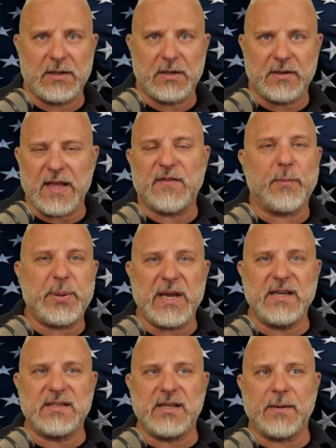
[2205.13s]
They've
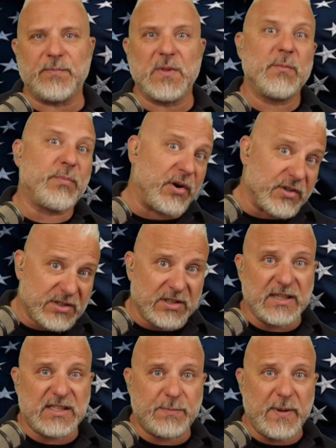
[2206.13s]
appeased him.
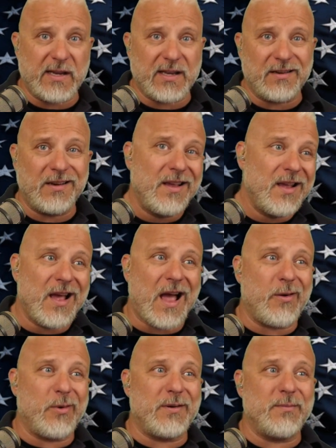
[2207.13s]
Personally speaking,
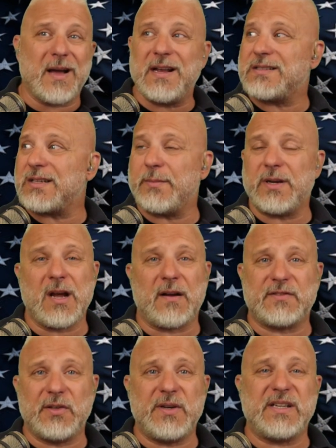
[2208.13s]
I wouldn't mind somebody
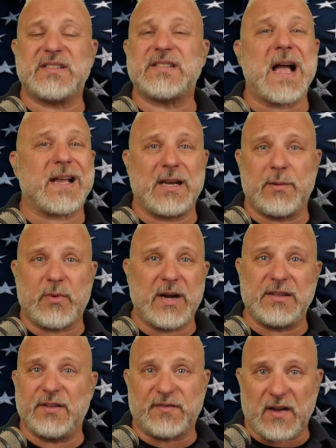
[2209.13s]
off duty socking him right
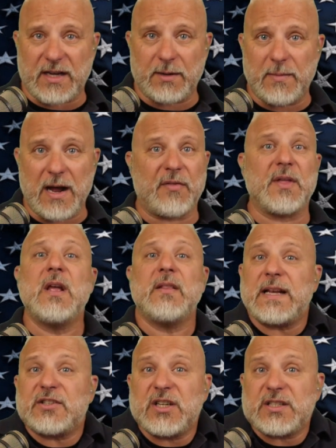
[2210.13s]
in the fucking mouth.
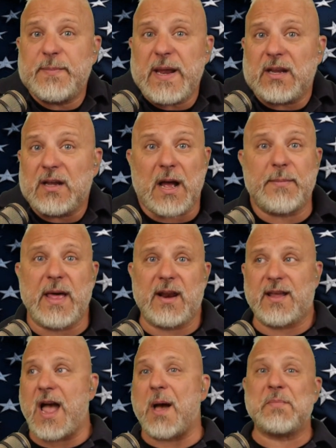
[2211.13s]
That's just me. I'm not a
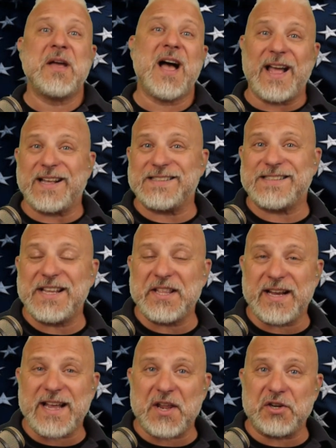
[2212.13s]
cop. I could say
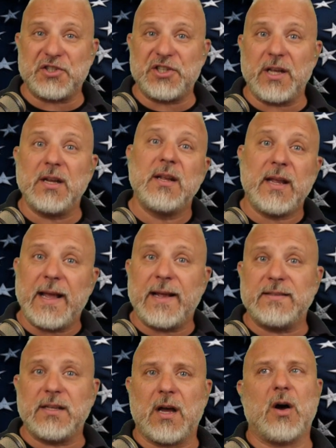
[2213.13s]
that kind of shit.
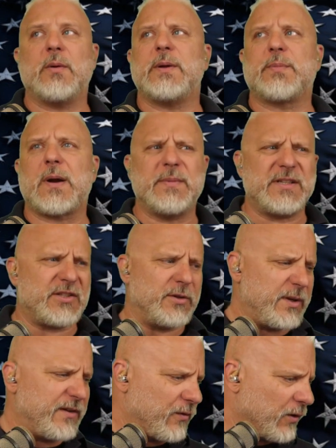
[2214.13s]
And, he'll probably sue
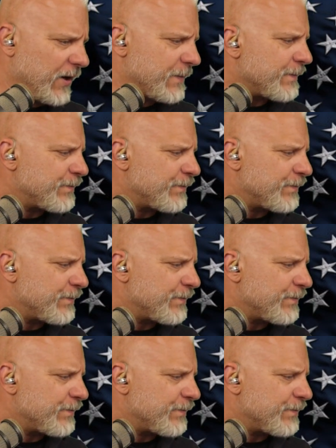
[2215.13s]
me for it.